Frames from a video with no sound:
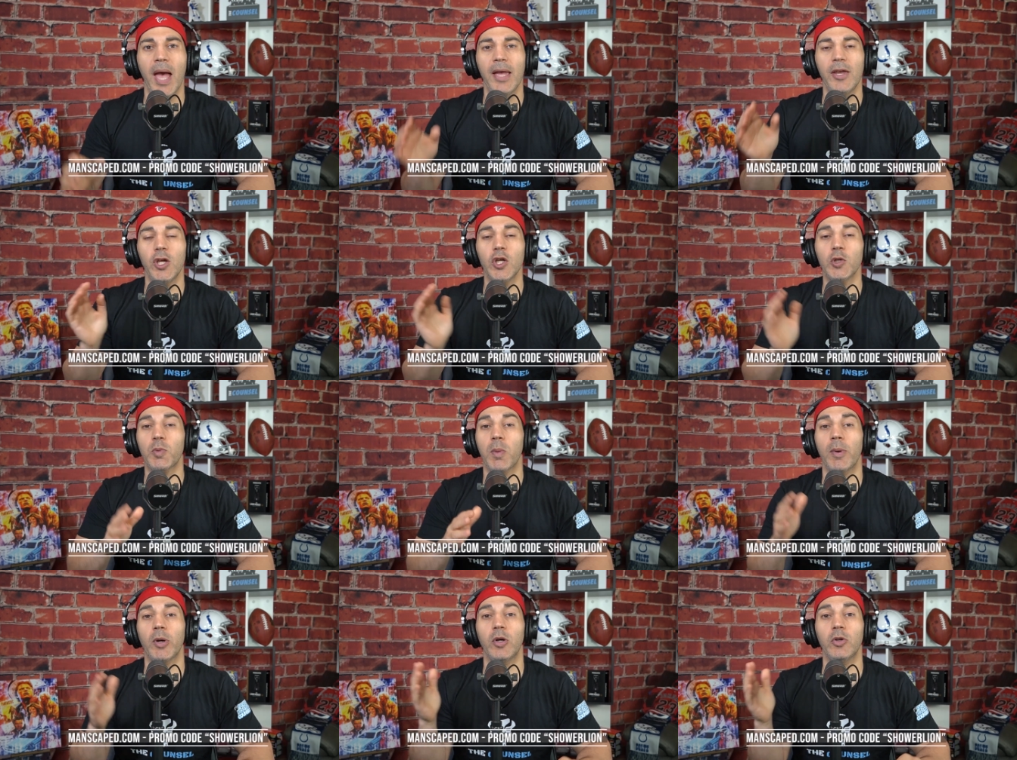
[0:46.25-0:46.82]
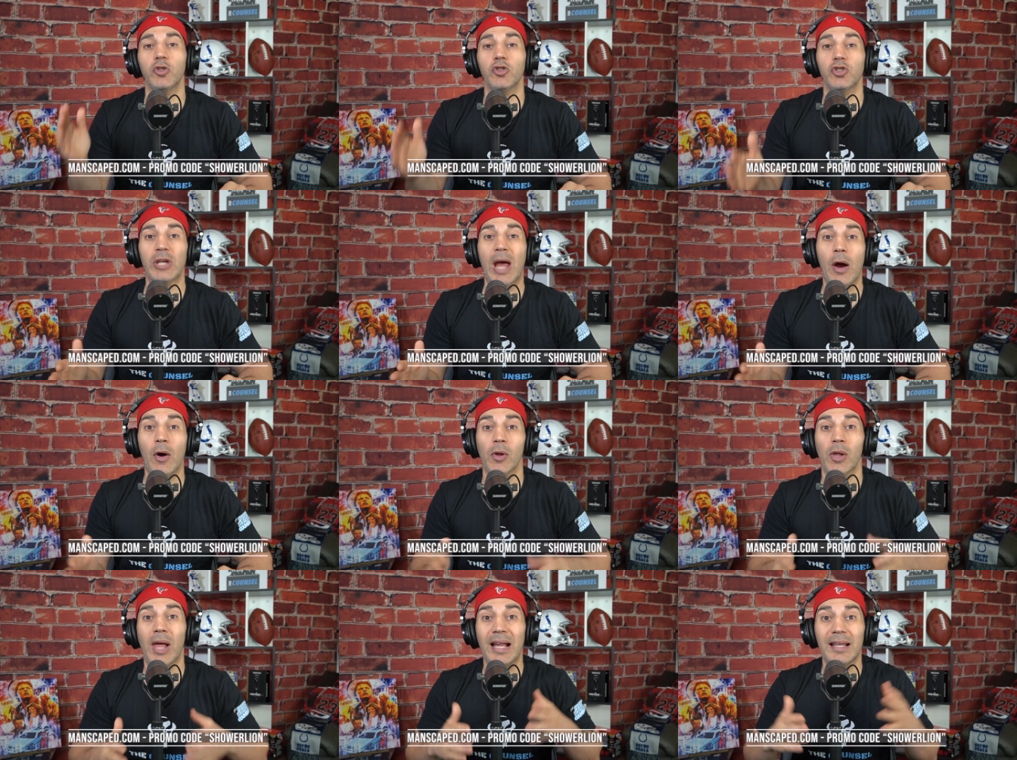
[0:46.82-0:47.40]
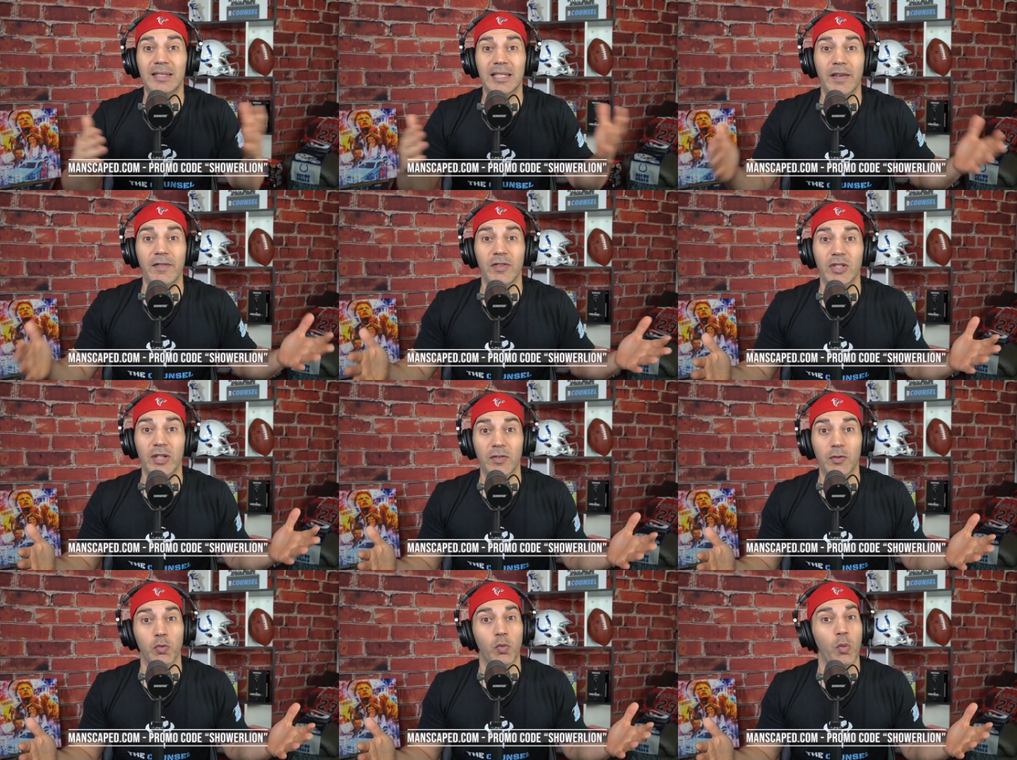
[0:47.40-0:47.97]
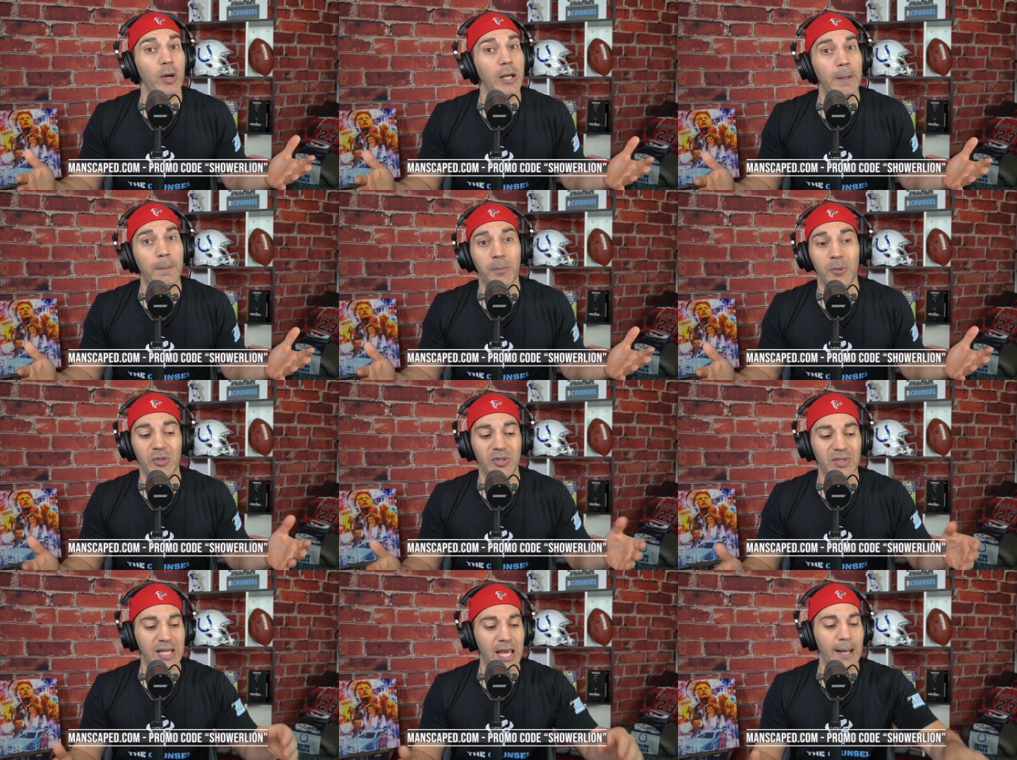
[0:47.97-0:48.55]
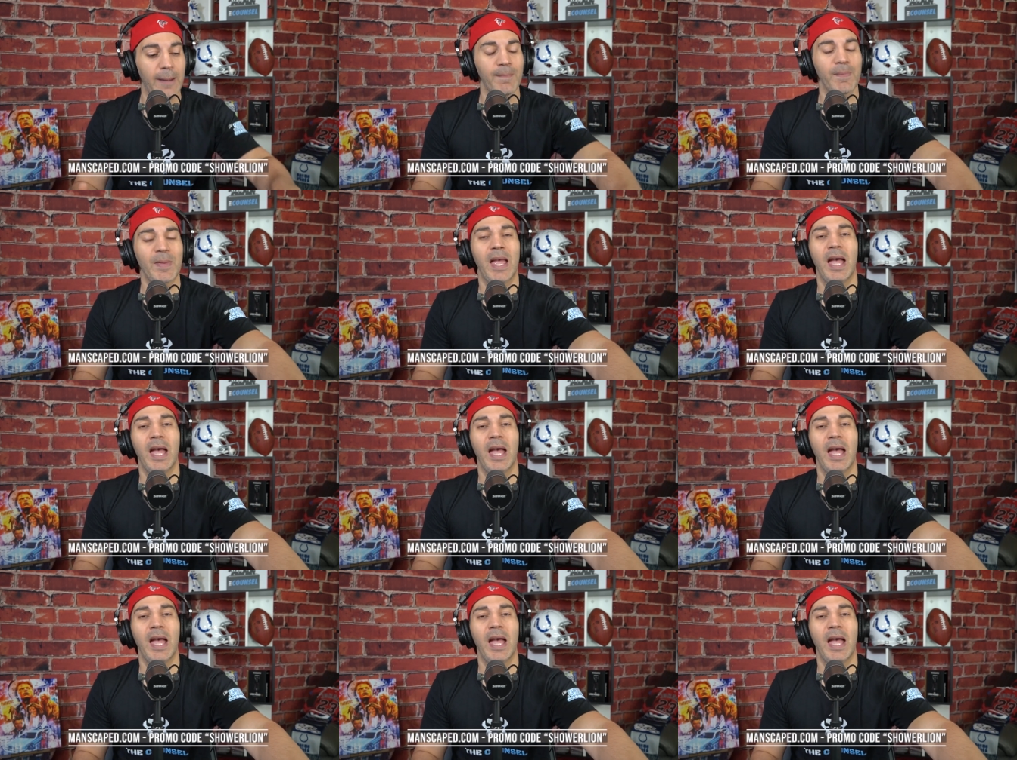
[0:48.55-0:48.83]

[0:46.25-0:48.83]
Use promo code Showerlion save yourself 20%.